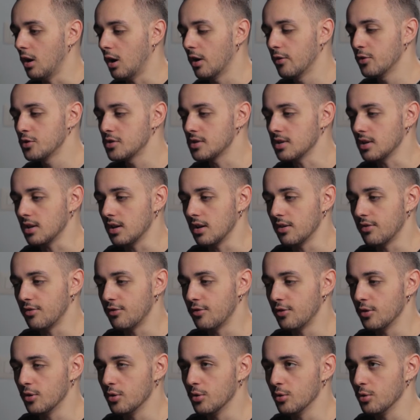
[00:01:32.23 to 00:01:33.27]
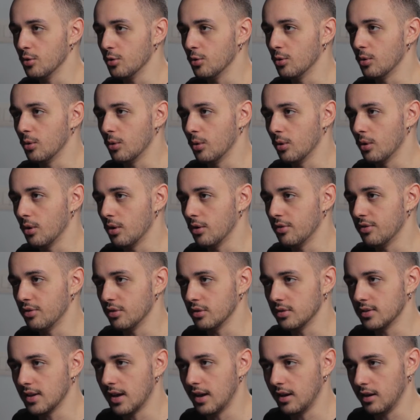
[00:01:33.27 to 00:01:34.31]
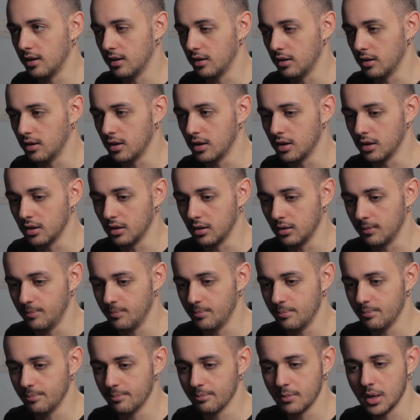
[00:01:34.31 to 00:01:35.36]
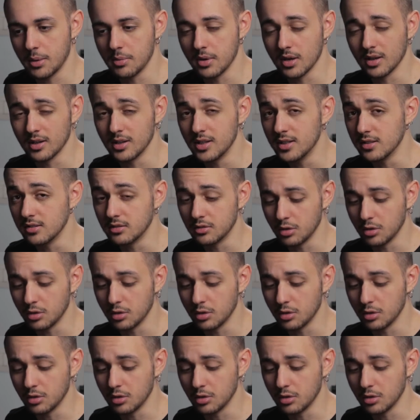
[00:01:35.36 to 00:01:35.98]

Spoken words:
Obviously, if you're dialing in maybe a lead